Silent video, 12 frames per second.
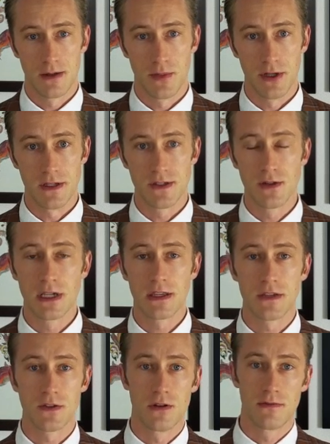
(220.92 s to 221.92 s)
But you still get
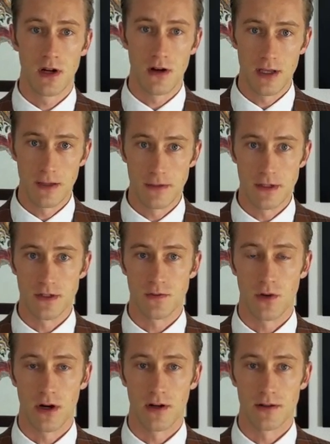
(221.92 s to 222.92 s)
this overall image
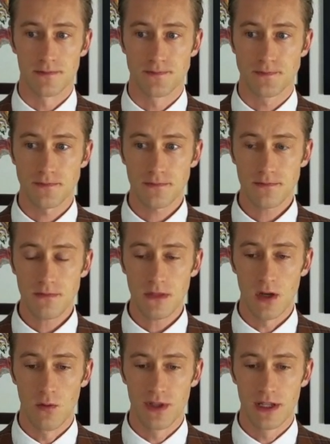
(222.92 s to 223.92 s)
where,
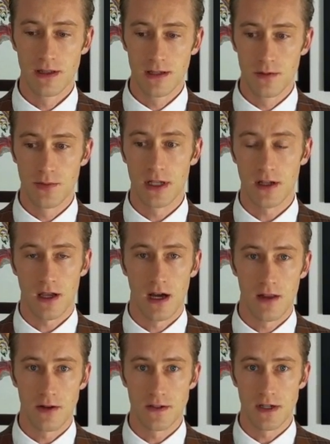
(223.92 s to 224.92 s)
with a little bit of
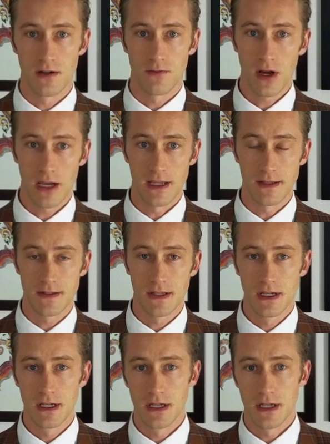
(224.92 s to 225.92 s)
color done right,
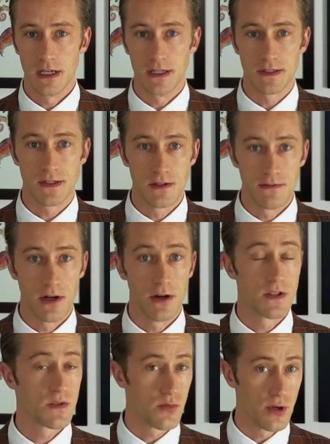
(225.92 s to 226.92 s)
it's still
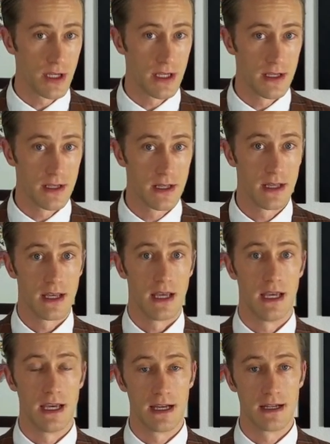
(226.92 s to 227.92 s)
very springy.
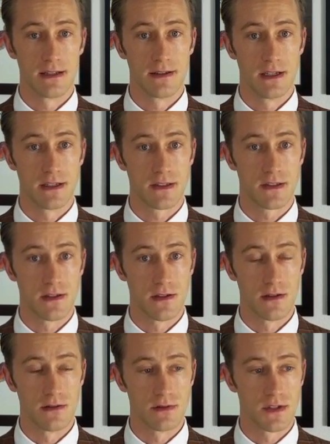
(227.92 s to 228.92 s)
And it's
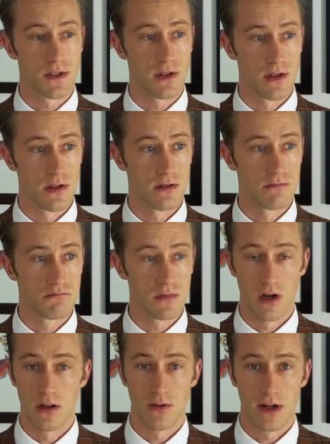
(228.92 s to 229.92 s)
still just a good
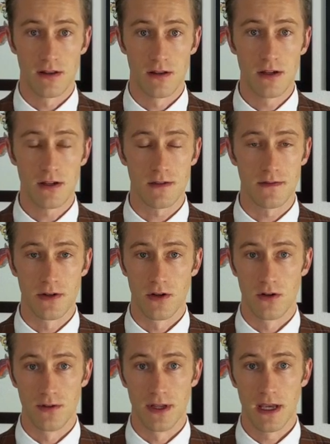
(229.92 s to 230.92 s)
all-around look for
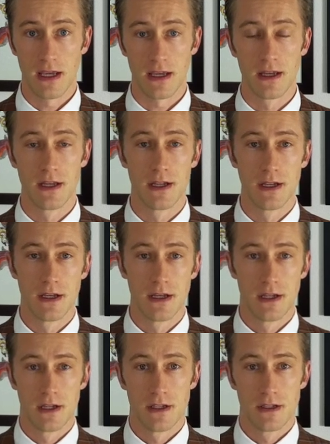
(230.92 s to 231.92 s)
your whole day.
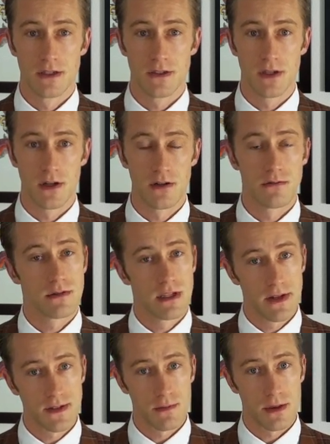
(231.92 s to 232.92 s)
So
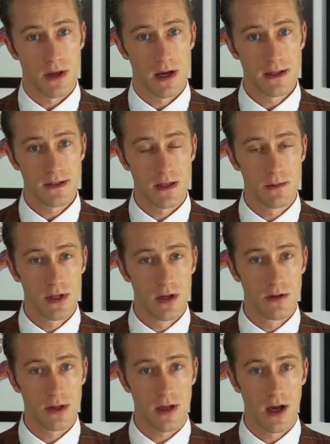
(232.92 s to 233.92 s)
give that some thought. Let me
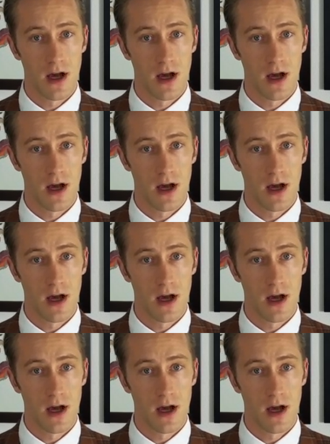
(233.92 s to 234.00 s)
know in the